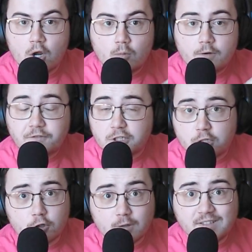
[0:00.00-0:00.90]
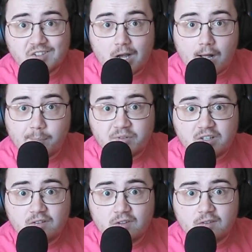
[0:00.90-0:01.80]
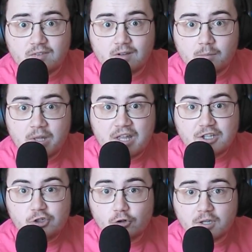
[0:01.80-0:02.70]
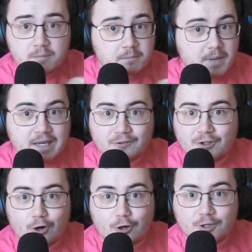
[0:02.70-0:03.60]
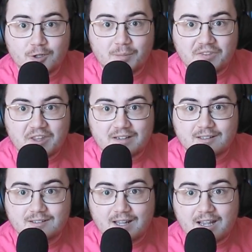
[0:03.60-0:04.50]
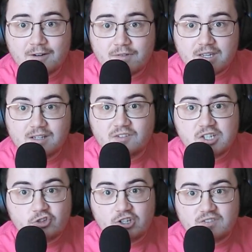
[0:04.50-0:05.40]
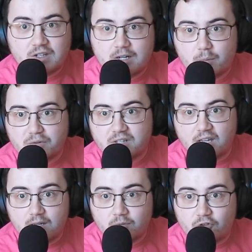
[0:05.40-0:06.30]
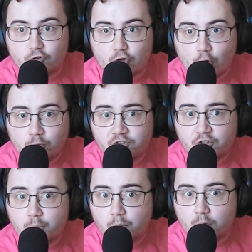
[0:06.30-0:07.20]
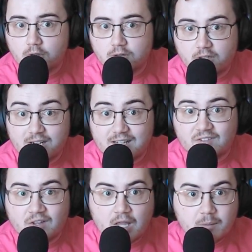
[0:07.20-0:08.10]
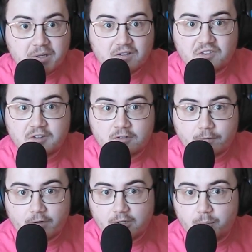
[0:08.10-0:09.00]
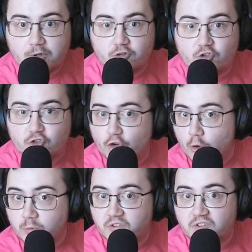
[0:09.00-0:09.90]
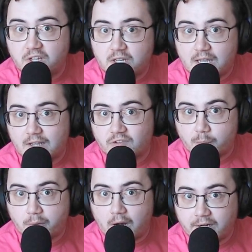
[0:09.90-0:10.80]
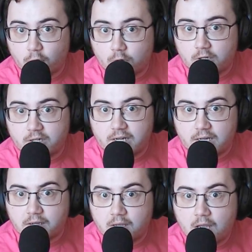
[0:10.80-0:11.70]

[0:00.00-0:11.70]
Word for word: With the current opt-in system, you can make the argument that a lot of anti-cheat enabled games don't support Linux because the developers don't see it as a priority.